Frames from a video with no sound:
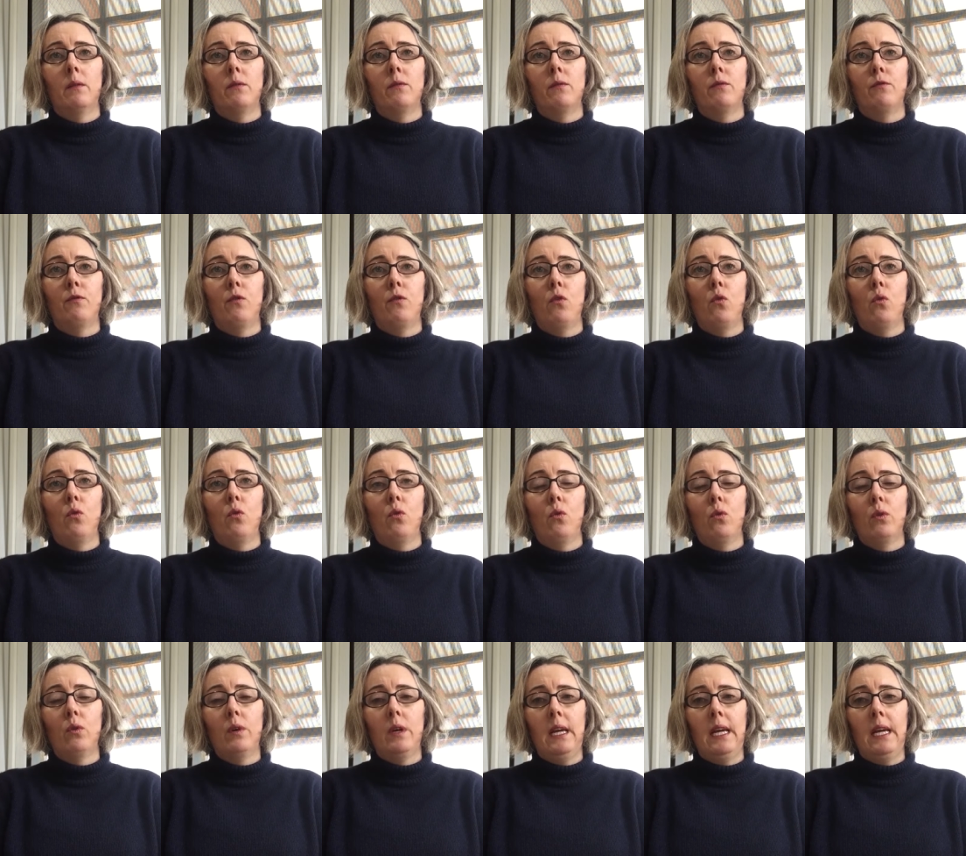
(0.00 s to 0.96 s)

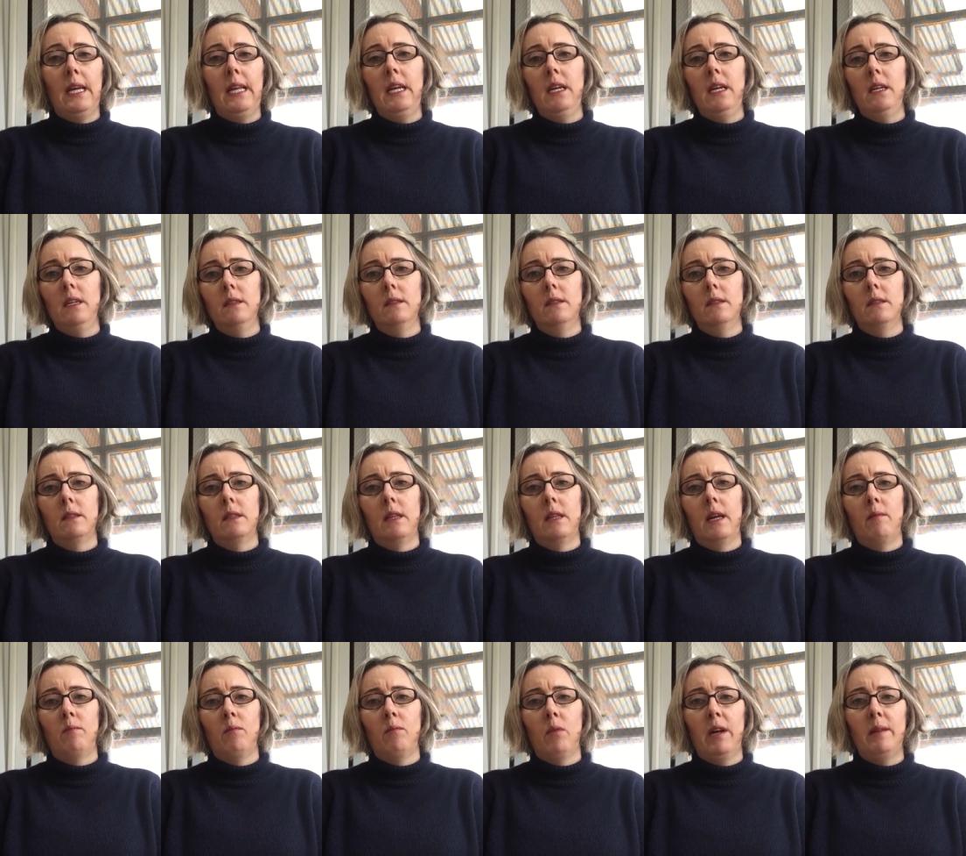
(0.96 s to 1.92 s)
For kiddies
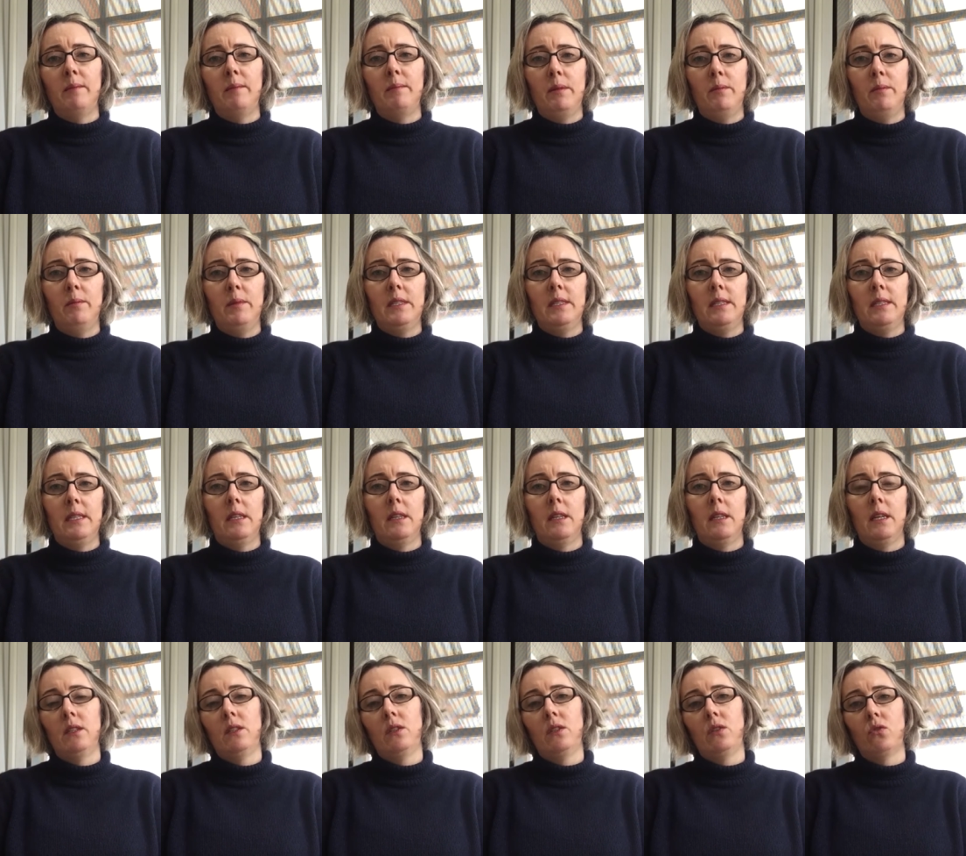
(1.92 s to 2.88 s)
that might be missing
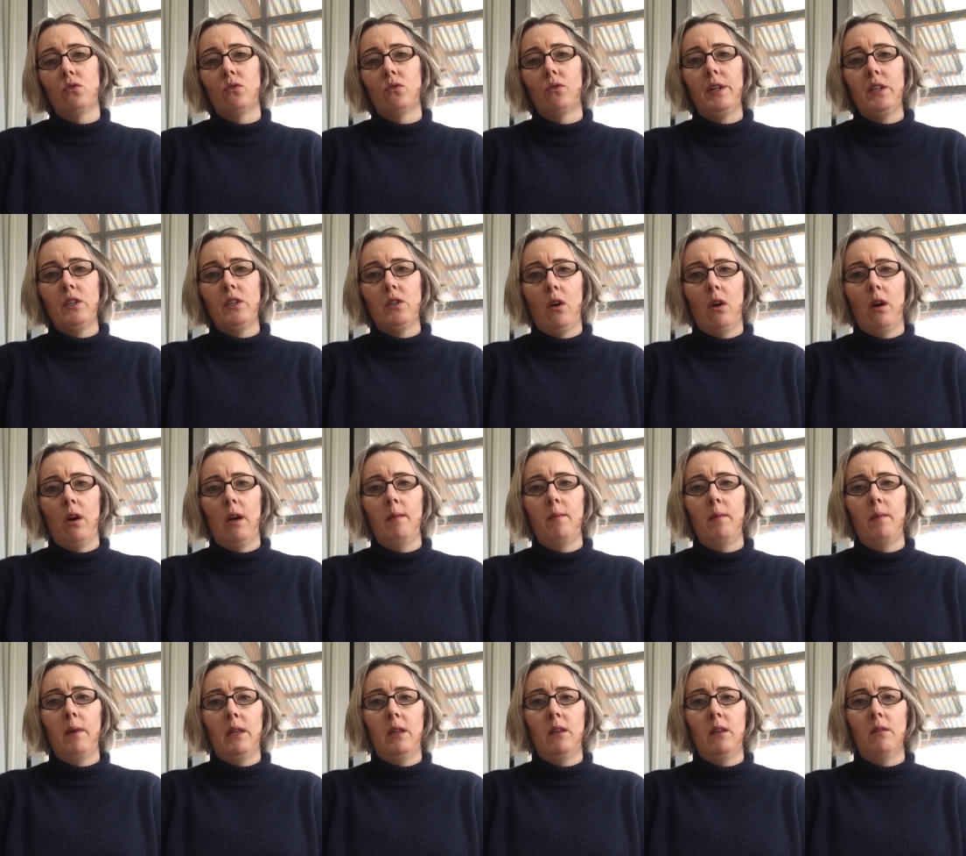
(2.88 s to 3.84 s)
their story
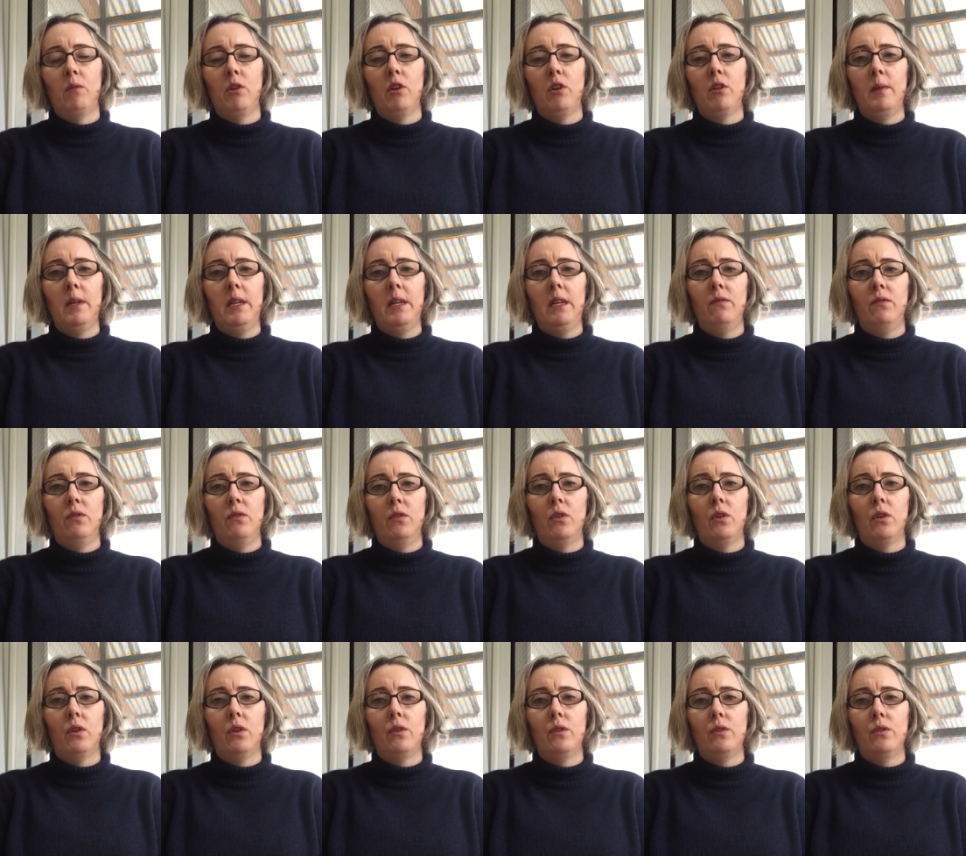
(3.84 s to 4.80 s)
time at the moment, if you
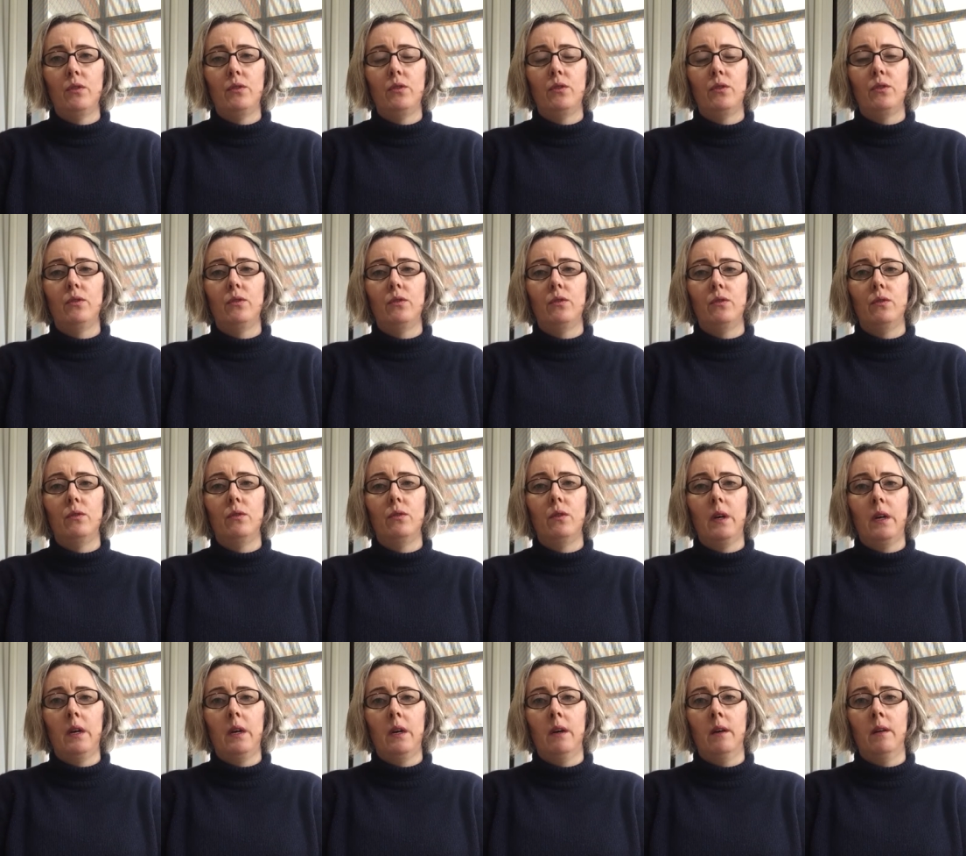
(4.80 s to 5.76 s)
go
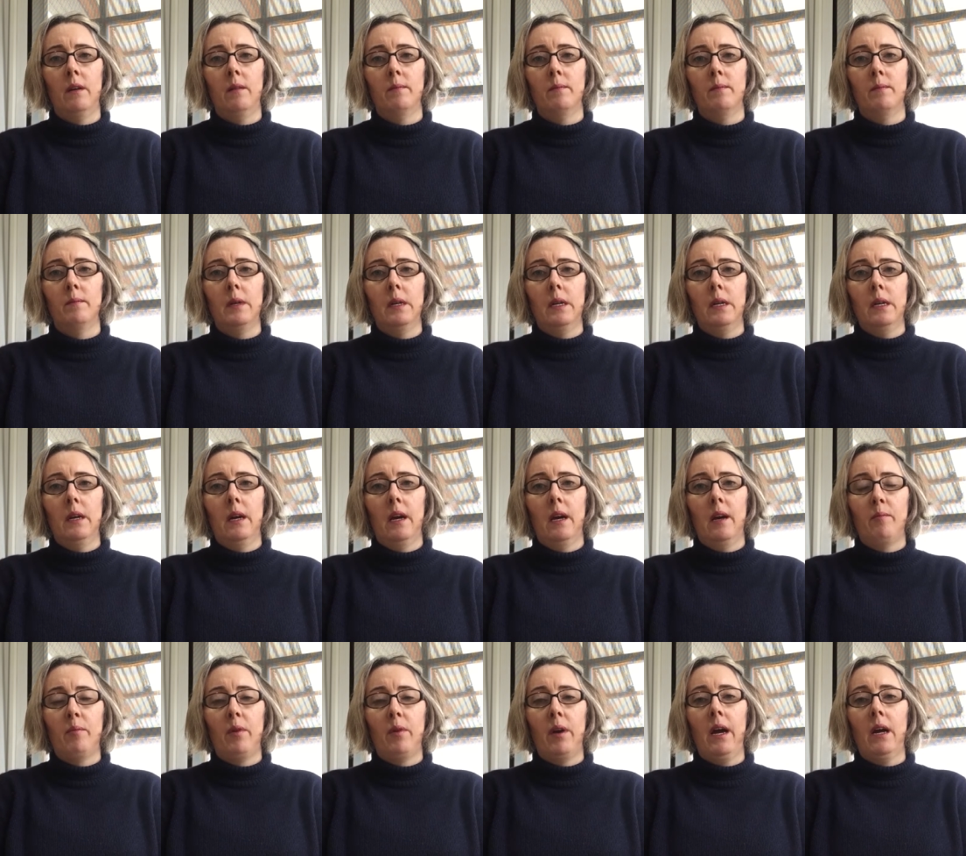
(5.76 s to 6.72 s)
to
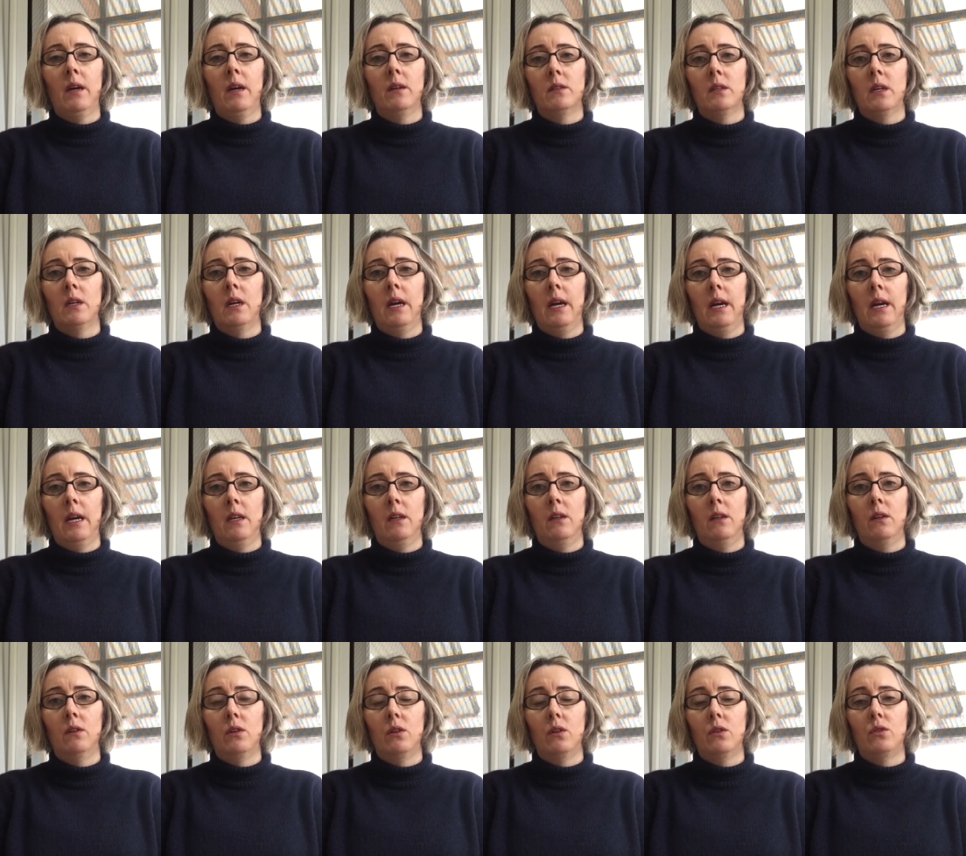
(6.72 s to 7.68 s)
a browser
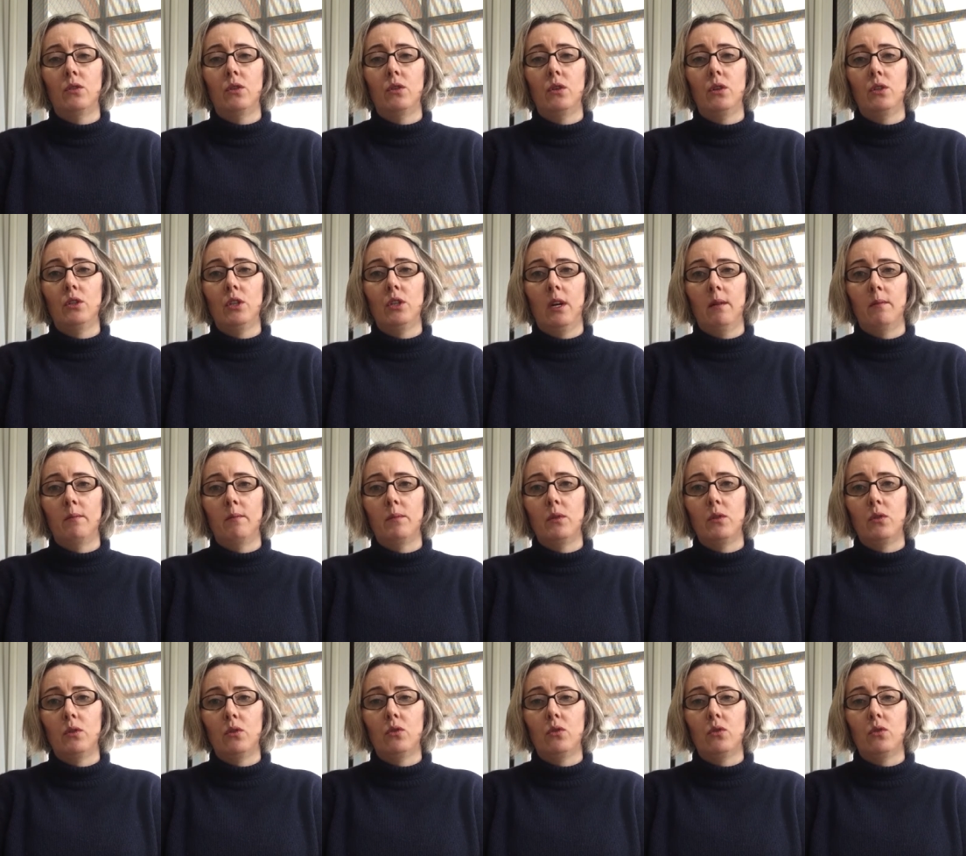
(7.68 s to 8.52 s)
and search up